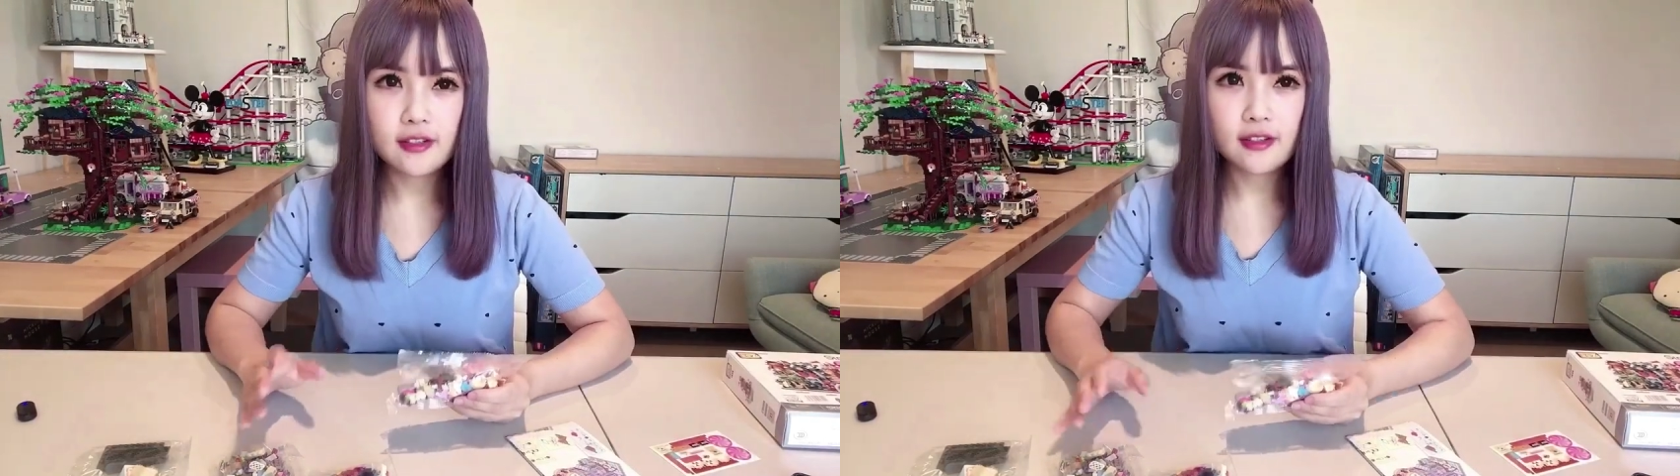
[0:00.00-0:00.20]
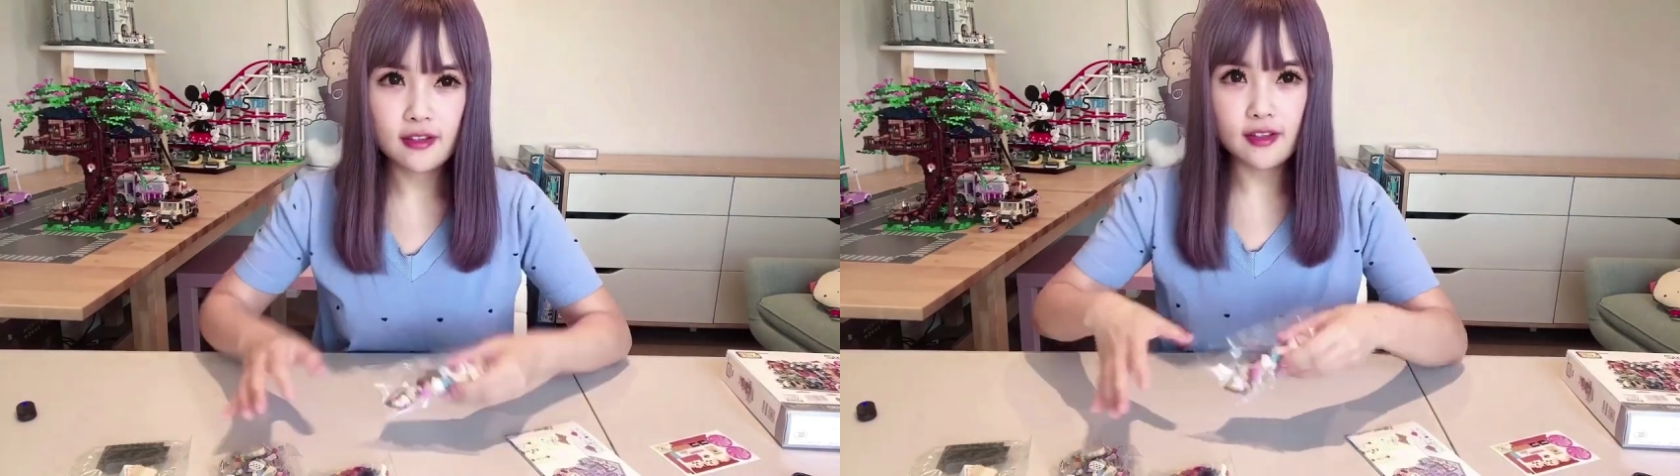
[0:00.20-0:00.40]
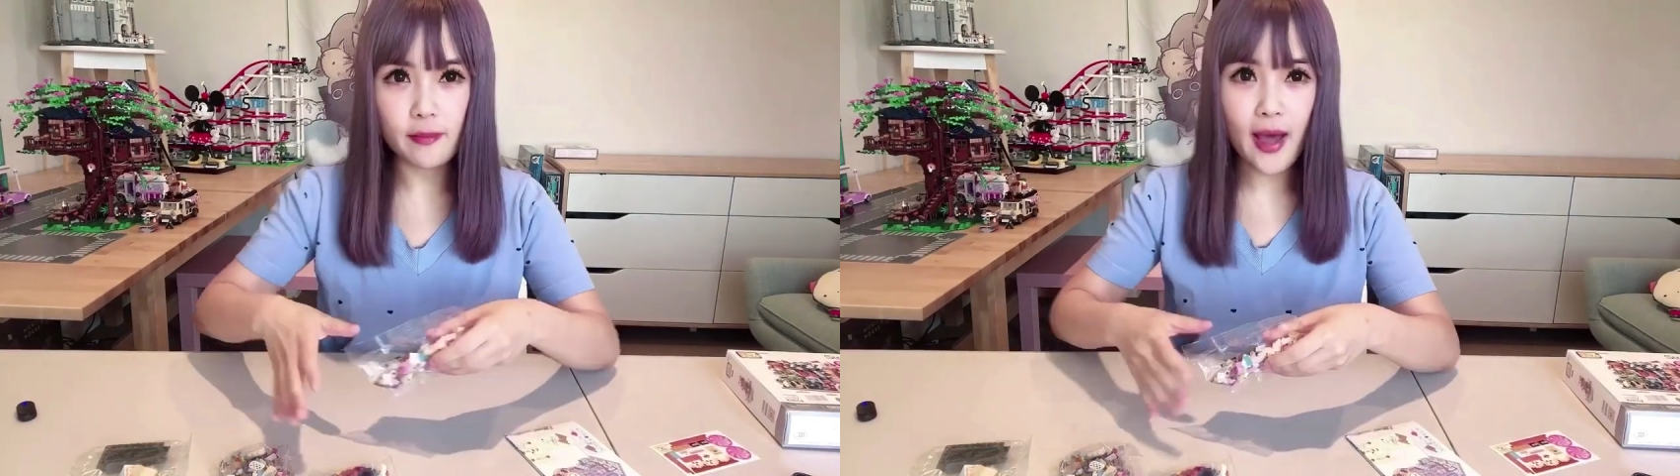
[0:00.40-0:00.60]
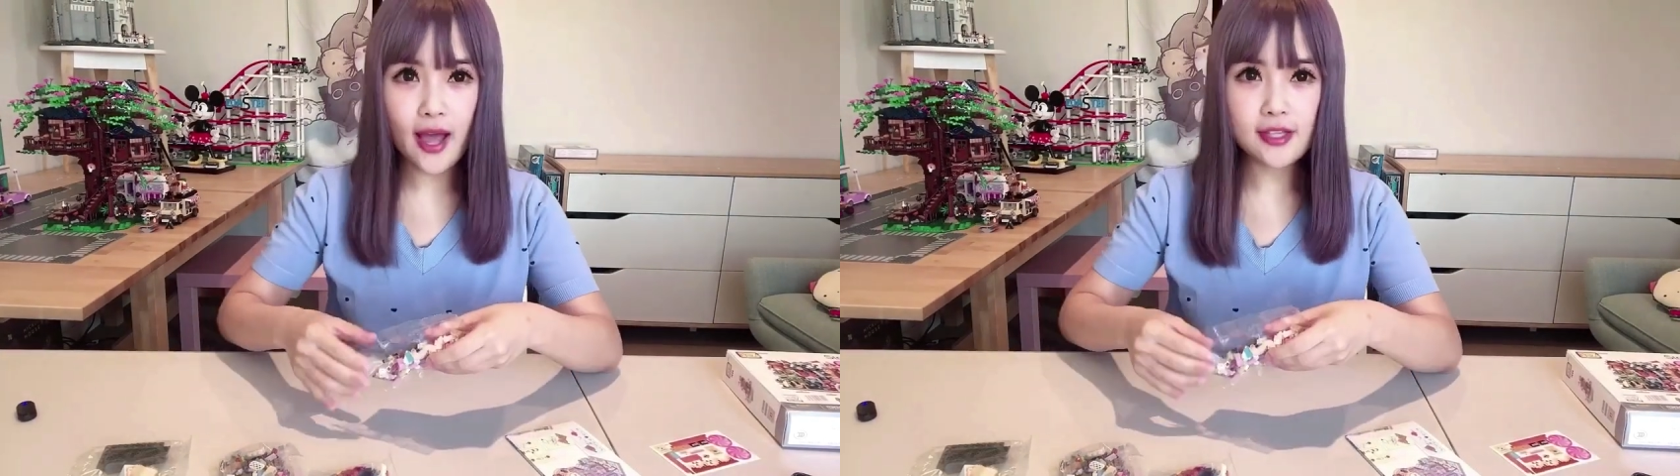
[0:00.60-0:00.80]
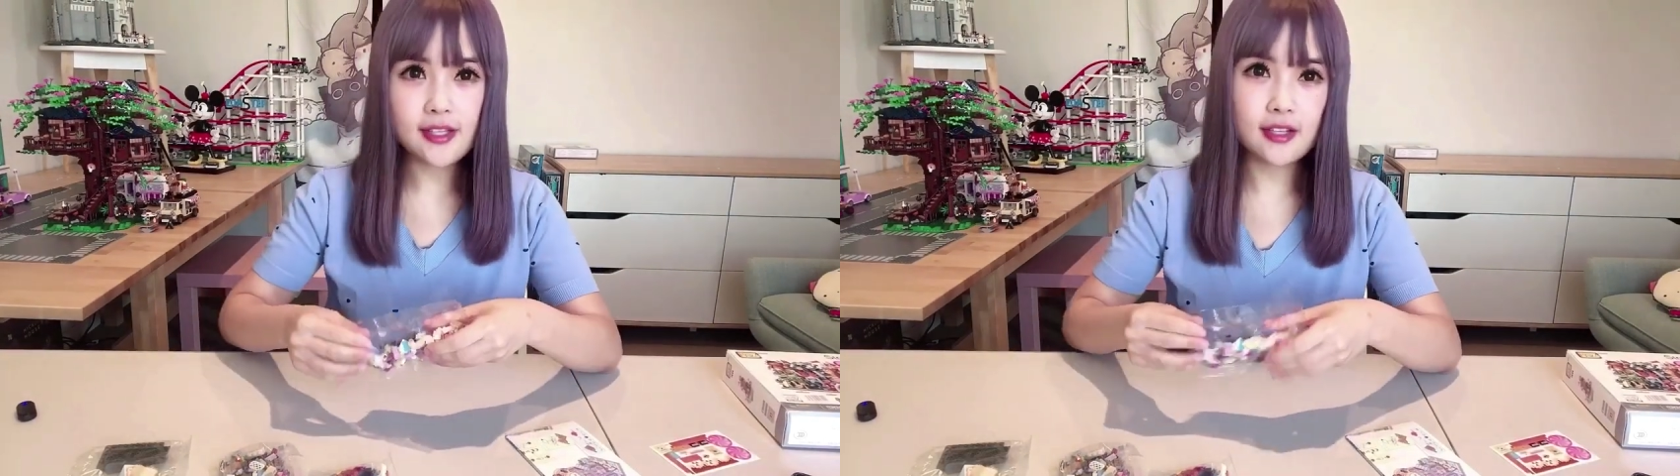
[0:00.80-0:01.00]
the bags
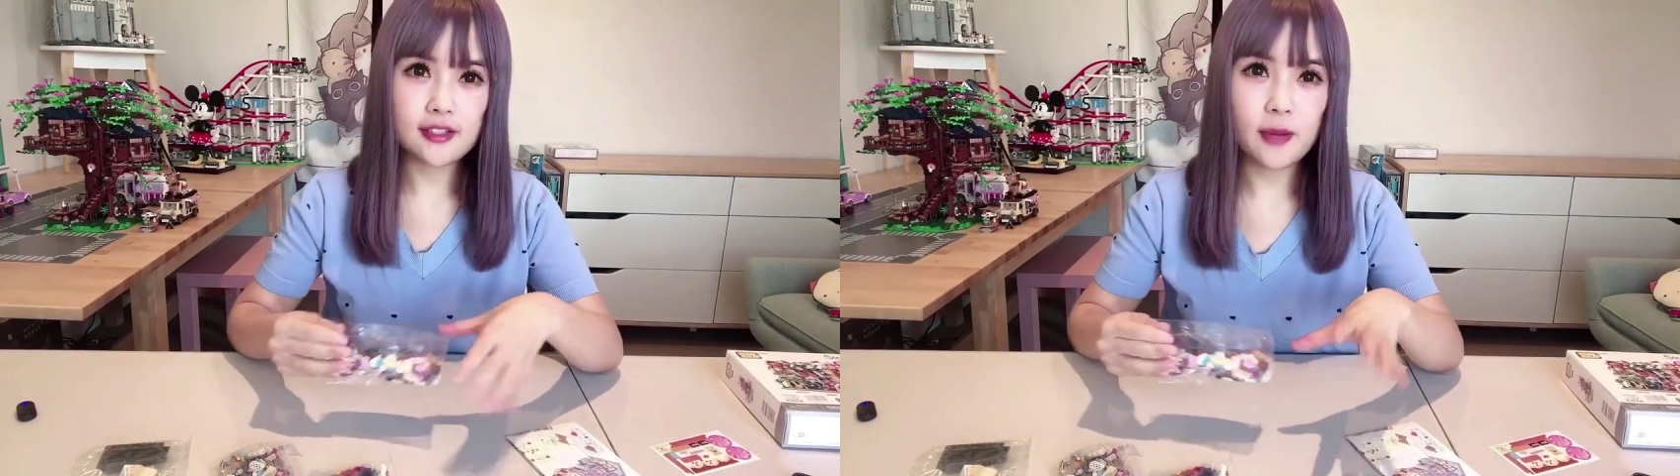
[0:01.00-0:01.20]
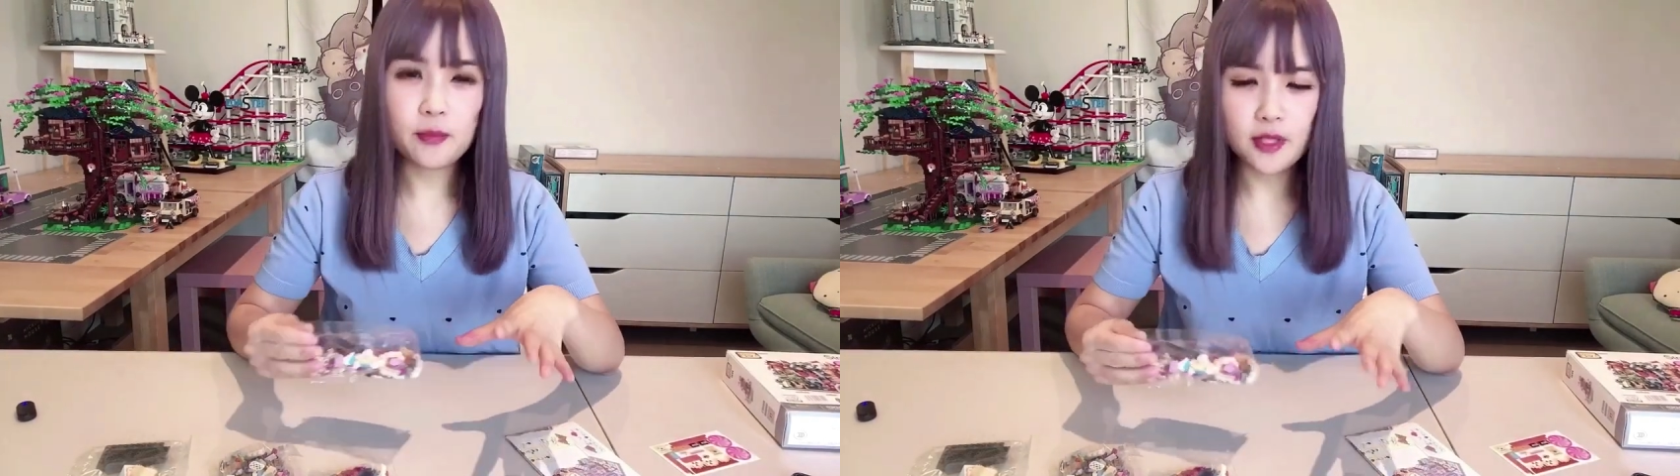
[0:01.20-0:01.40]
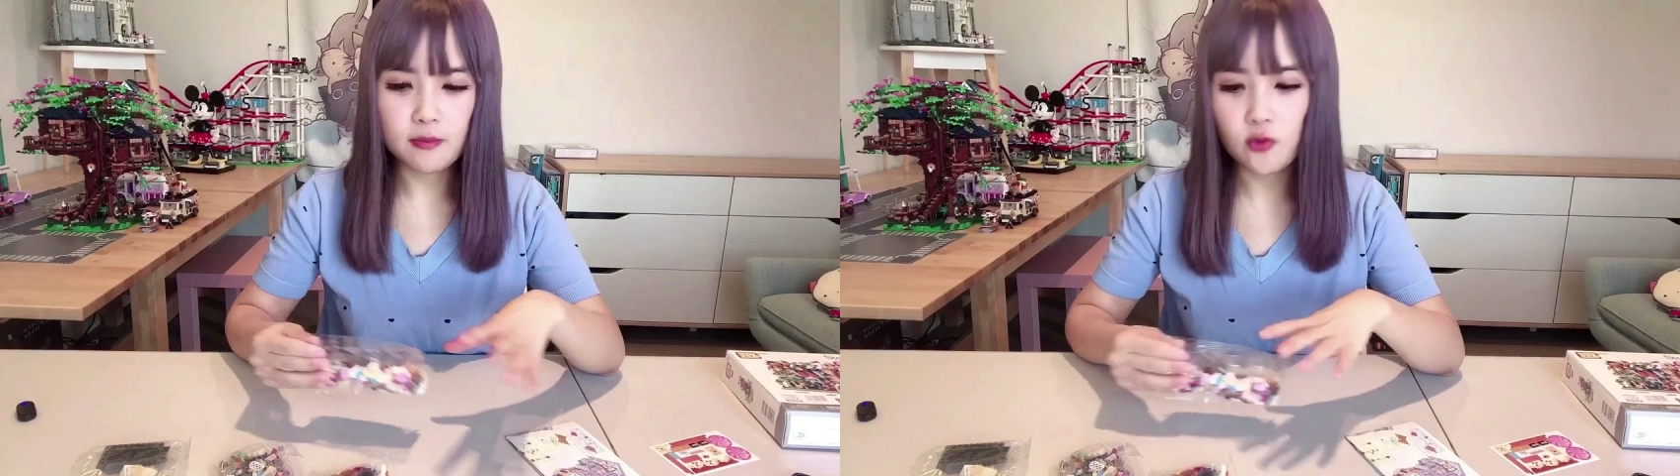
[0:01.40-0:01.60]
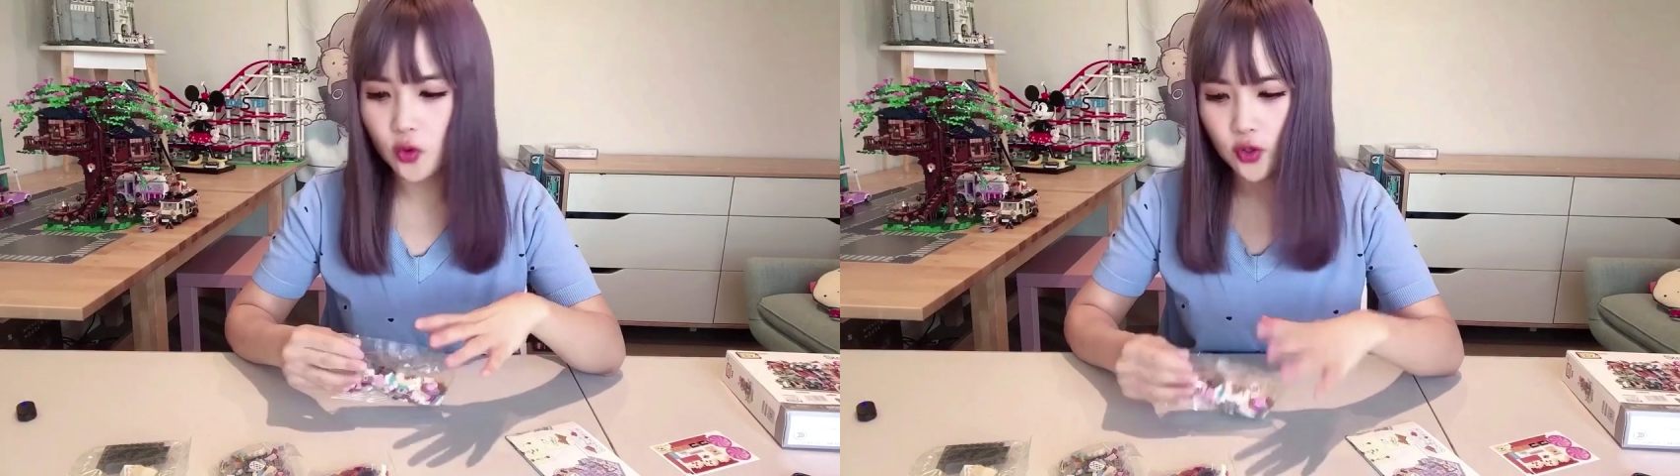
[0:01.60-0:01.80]
and number them for you,